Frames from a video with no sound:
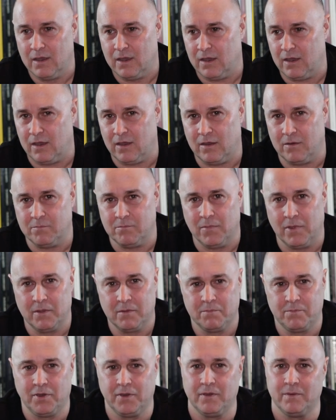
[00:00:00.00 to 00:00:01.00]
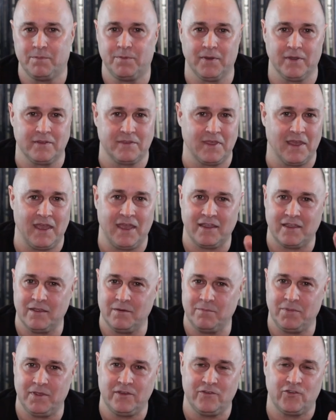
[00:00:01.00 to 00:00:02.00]
But that
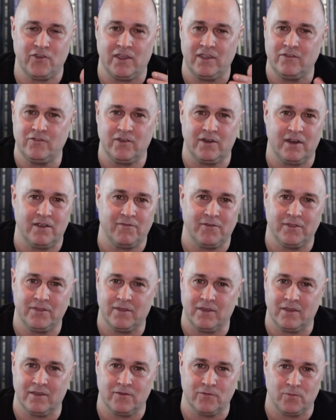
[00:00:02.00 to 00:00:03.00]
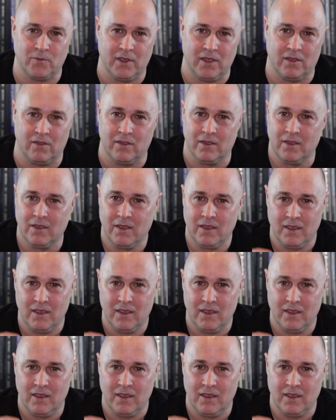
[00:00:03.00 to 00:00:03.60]
can be changing everything as well.